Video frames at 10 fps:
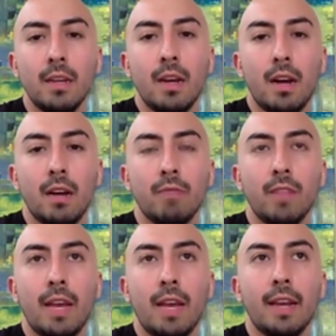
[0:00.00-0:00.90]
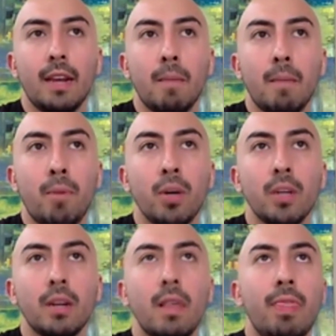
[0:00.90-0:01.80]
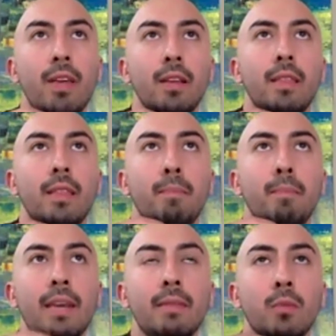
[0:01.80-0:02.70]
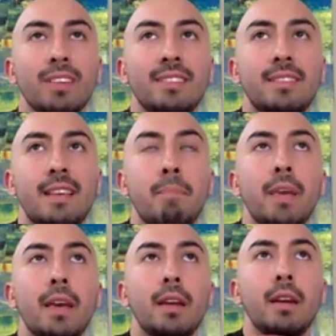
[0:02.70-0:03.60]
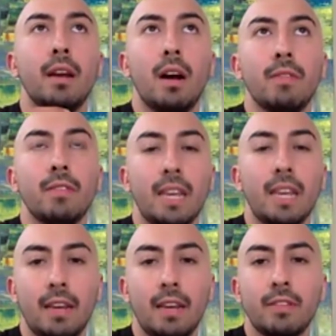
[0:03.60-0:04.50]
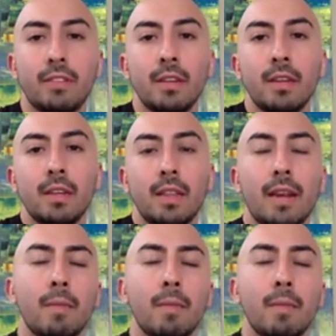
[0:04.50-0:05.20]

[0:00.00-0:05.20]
of like put the recipient of the gift, like